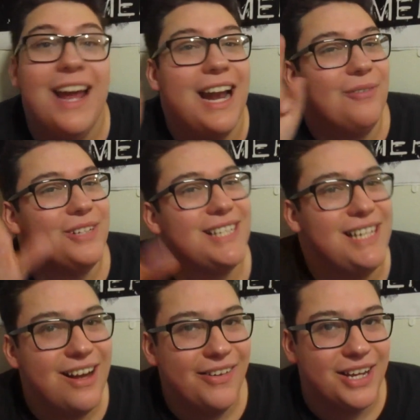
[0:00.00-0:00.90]
and I will
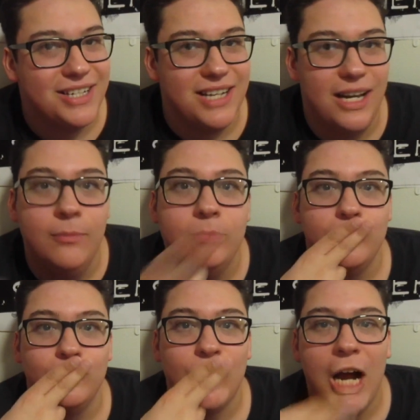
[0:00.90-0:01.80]
see y'all next time.
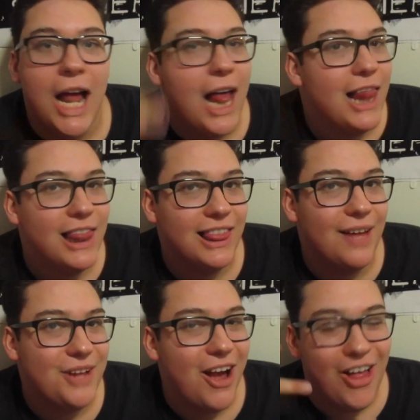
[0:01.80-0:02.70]

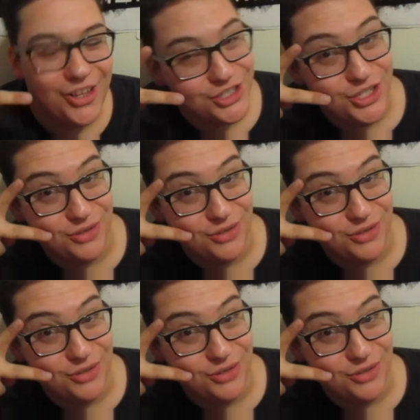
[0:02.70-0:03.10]
Love y'all.